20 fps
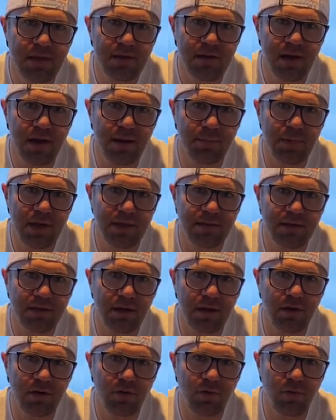Um, and then
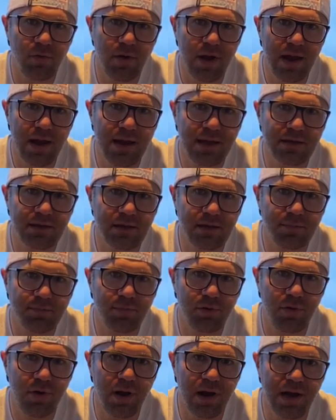our grand
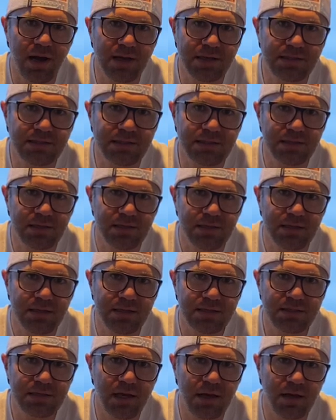prize
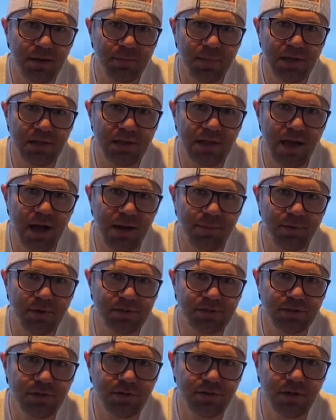is gonna be the
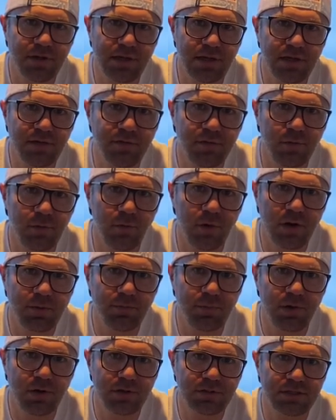opportunity for one
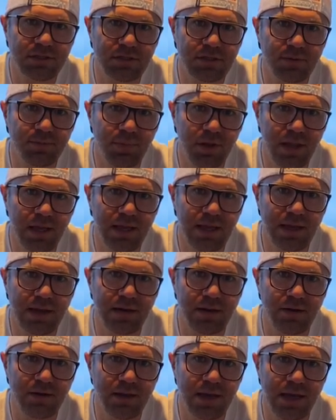person to play in
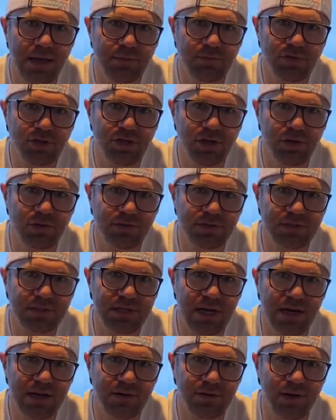our game show style